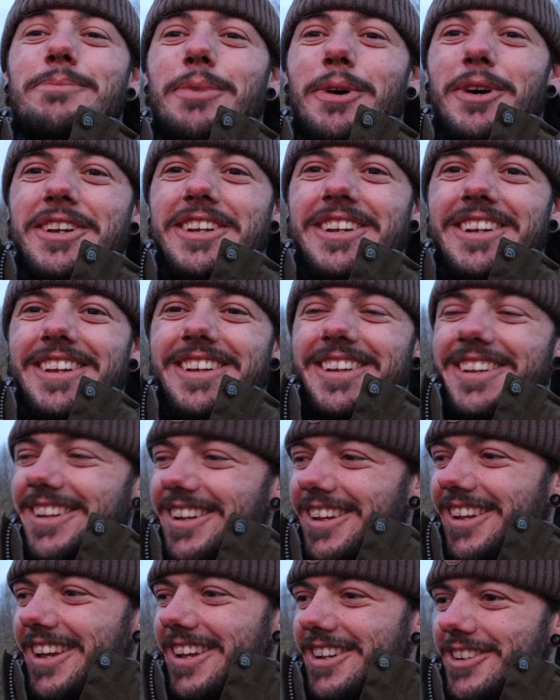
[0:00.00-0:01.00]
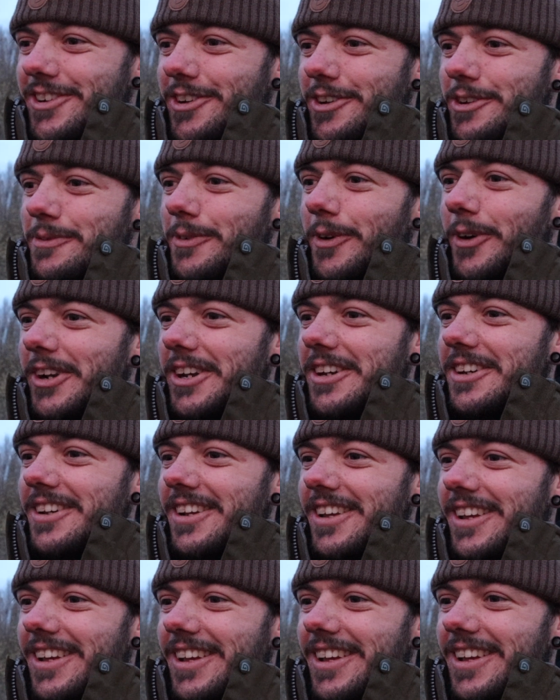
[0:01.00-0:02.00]
point during the morning
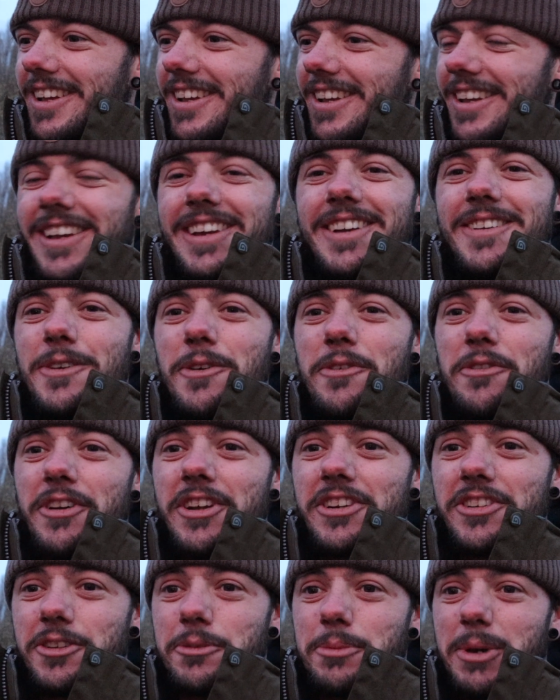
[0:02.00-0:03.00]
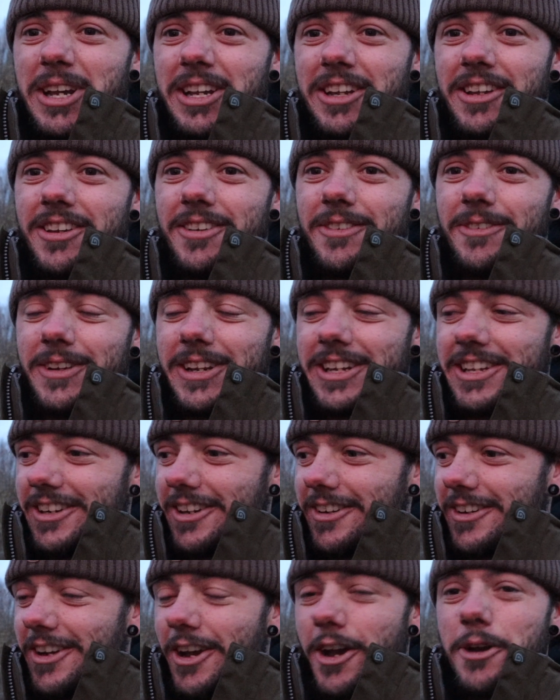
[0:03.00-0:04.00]
with fish on the bank. We can
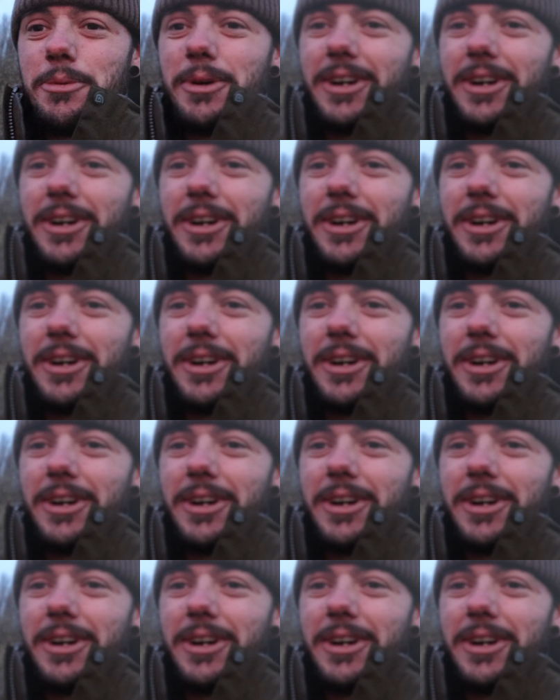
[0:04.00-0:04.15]
only hope,